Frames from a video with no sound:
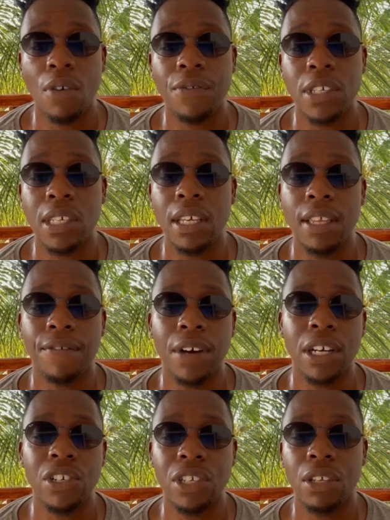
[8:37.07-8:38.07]
obviously, the
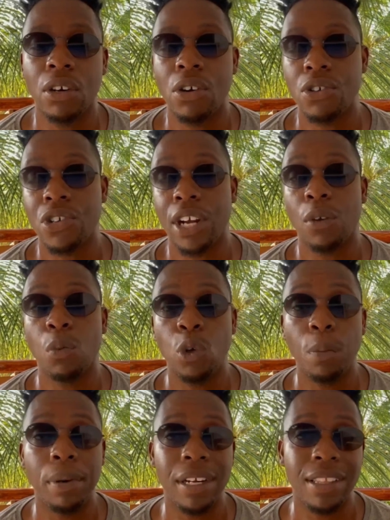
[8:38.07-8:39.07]
function, the contract
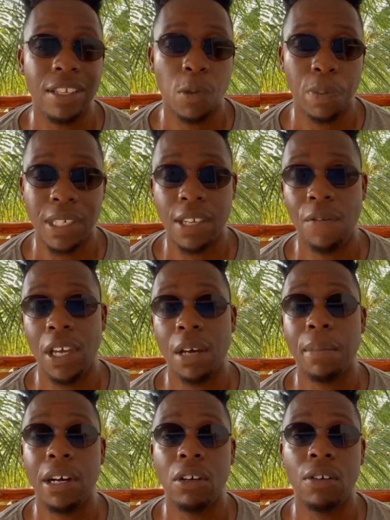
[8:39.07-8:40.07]
will burn the specific
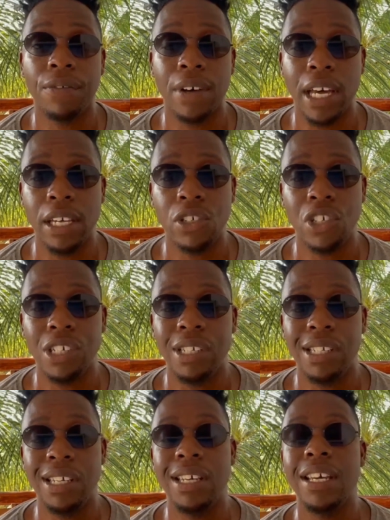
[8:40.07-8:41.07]
amount of uh, S G
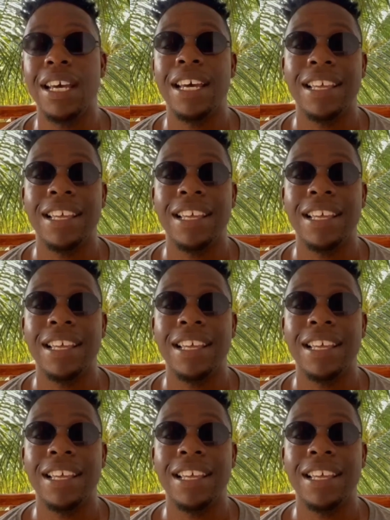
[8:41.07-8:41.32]
T